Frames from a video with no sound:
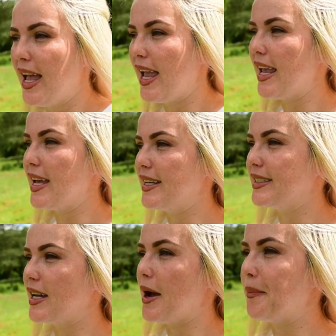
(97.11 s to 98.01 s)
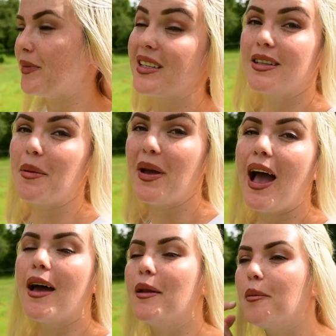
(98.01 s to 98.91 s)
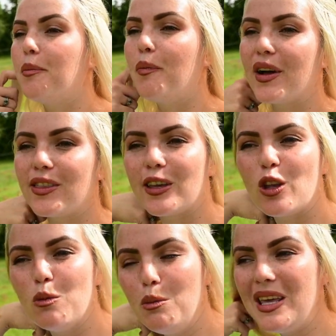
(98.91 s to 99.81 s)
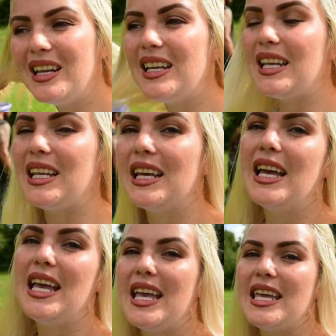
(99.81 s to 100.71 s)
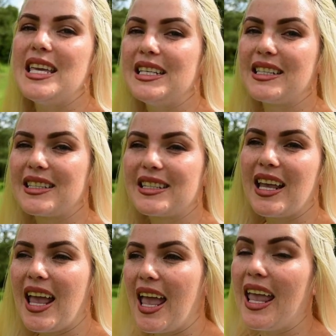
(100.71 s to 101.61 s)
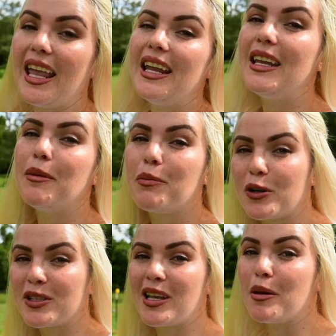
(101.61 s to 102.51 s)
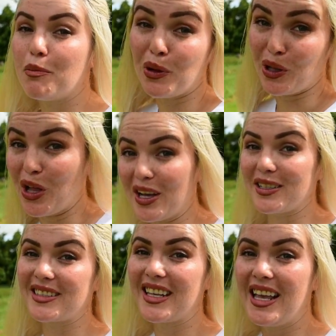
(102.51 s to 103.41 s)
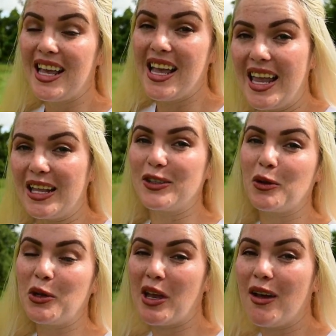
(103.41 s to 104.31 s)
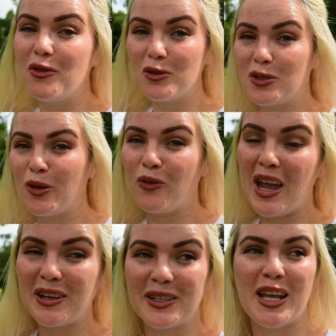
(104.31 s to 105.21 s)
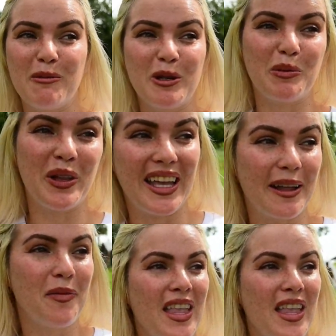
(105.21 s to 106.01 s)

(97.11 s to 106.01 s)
And um, that's not bad, but the humidity is 80% And so when you have those two factors come into play,